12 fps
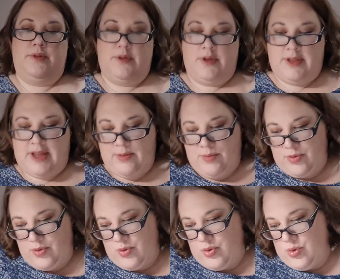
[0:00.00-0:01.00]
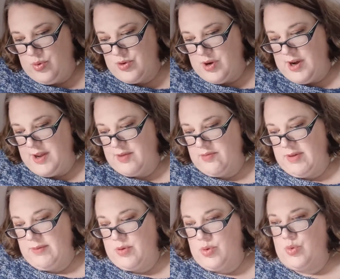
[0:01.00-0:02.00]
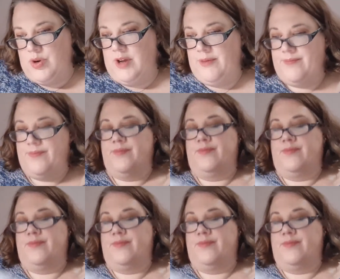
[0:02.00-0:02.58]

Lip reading: and that was called Ice Cream Corner.